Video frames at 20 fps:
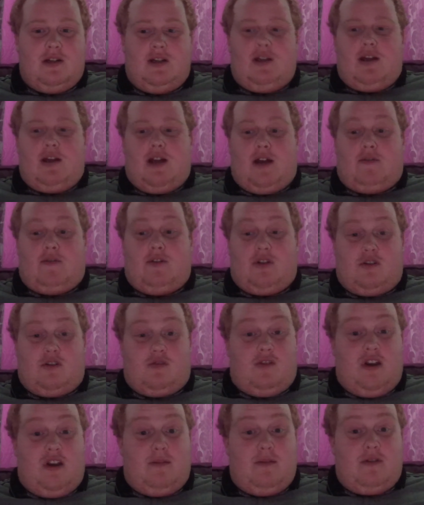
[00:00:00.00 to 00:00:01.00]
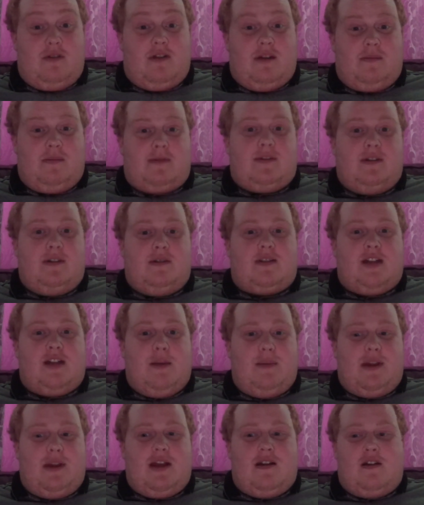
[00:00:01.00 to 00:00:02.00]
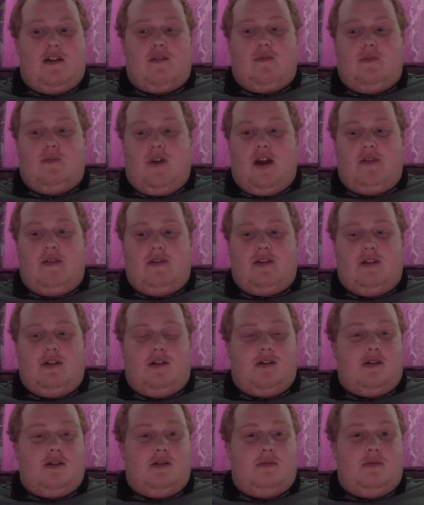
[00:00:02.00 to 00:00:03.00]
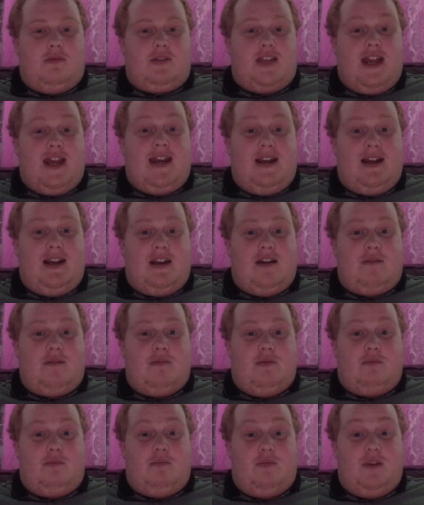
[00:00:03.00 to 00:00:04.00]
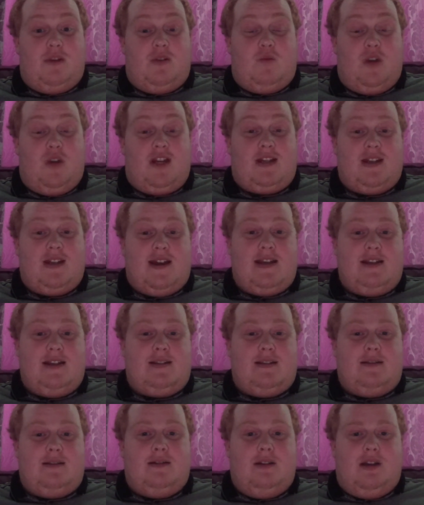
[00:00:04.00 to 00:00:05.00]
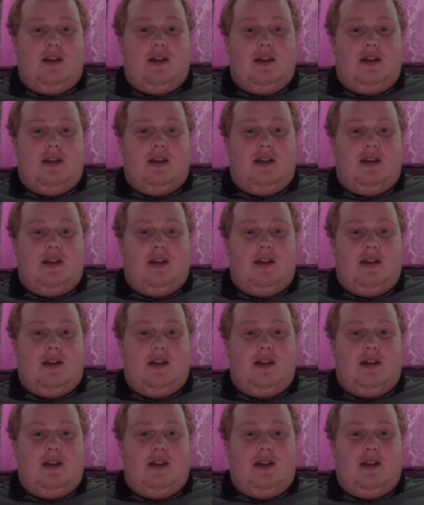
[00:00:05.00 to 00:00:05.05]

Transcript: I've got career mode episodes coming out at 5 o'clock daily, midweek days.